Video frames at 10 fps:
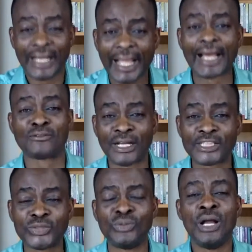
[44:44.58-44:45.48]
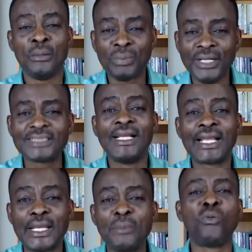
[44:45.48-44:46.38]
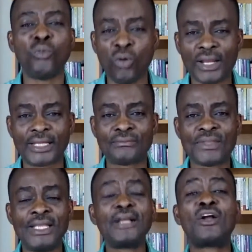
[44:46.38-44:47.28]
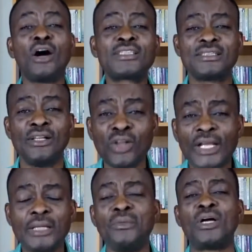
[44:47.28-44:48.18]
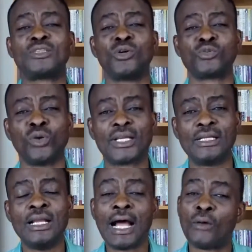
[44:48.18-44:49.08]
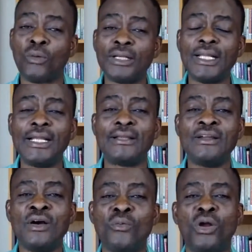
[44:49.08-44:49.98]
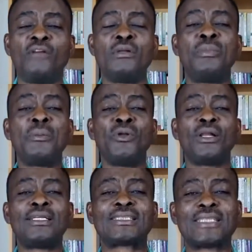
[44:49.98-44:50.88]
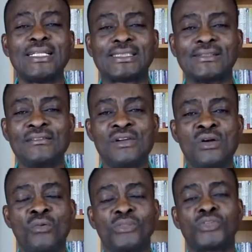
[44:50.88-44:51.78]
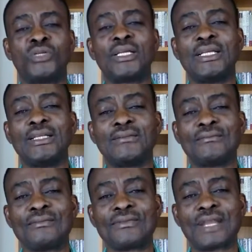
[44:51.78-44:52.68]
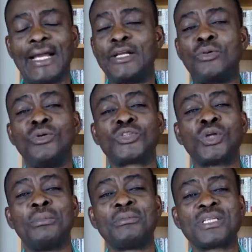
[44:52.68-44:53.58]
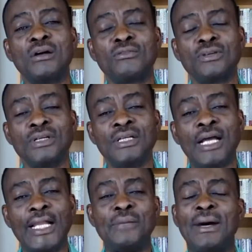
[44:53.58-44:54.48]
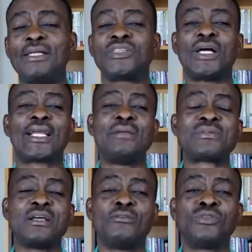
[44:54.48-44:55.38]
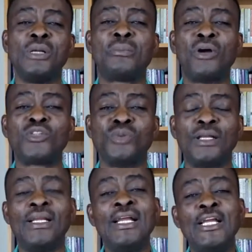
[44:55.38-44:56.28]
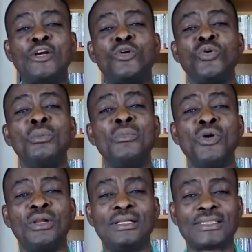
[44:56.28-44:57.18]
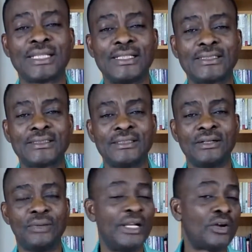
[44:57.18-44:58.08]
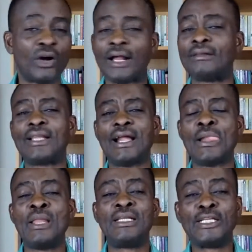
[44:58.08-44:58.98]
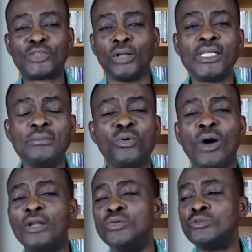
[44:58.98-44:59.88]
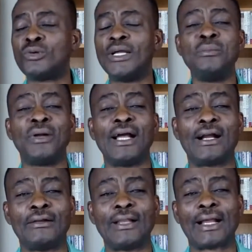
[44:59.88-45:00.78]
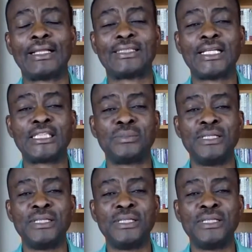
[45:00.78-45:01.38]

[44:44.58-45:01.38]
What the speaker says: can I advise you, please keep working. He got lucky because he was working. And one day, one of the people on the set was drinking and he couldn't stop himself. And the man drank himself to the point when he couldn't be on the set. When they got out there, they told him, go and look for anybody around that can take his